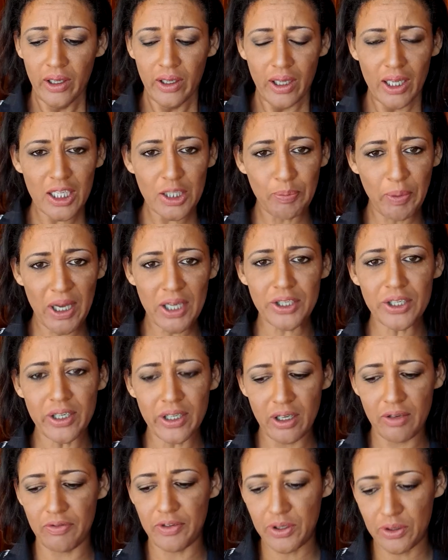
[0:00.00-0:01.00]

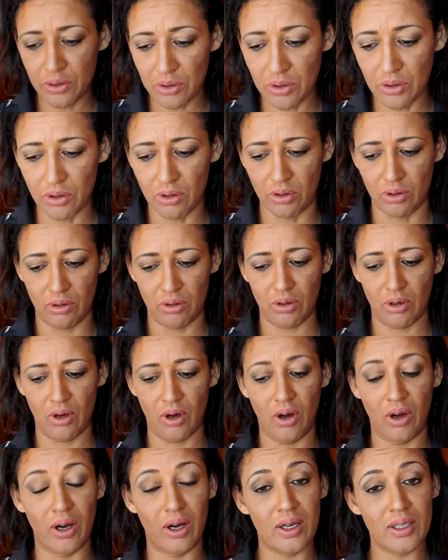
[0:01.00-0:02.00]
Especially if you
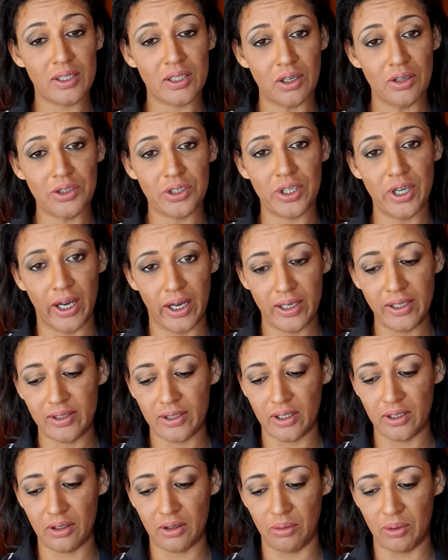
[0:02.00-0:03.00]
are
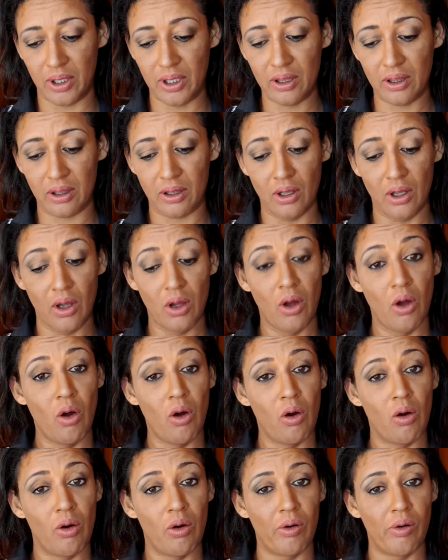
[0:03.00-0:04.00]
associated with
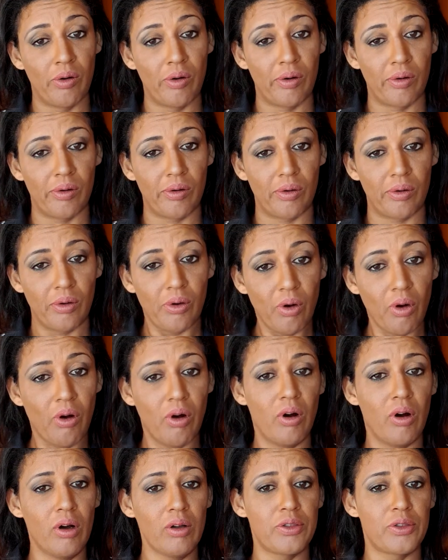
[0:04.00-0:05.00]

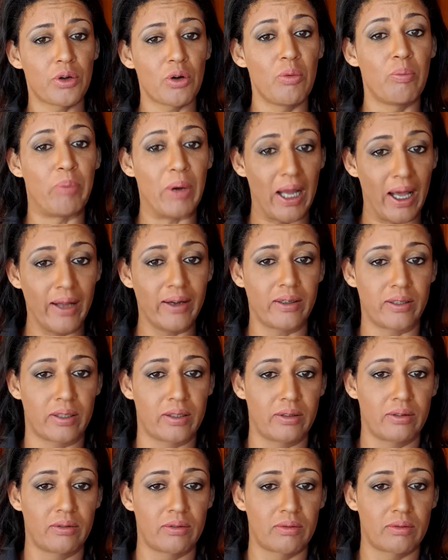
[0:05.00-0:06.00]
or through blood
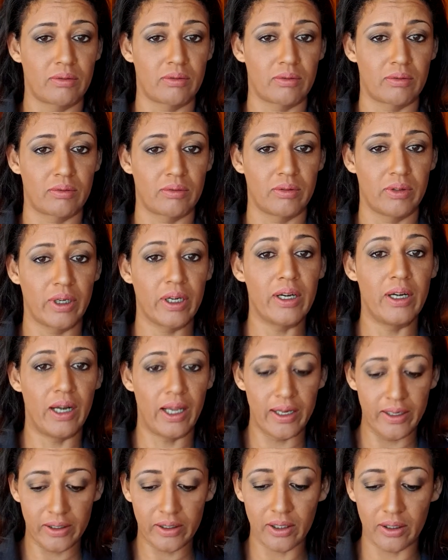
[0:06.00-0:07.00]

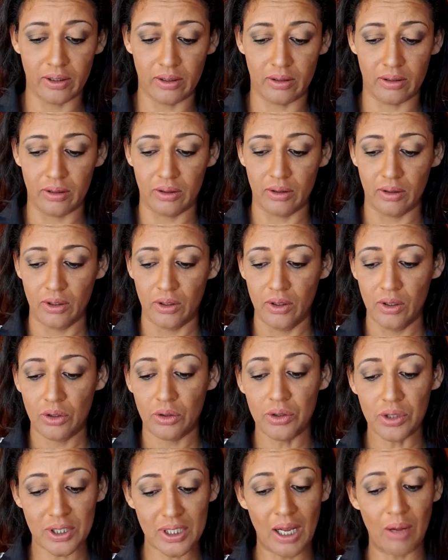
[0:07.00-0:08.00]
related
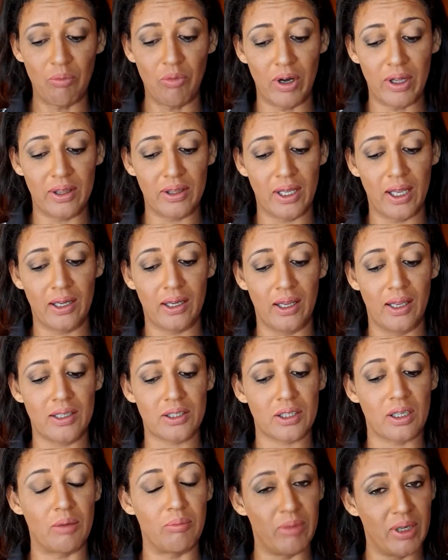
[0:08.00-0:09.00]
to someone that has
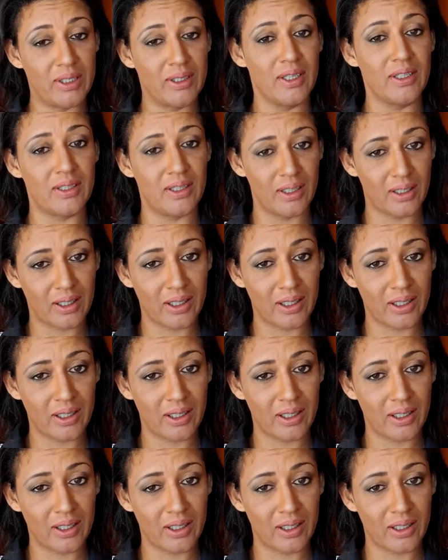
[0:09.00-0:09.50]
committed a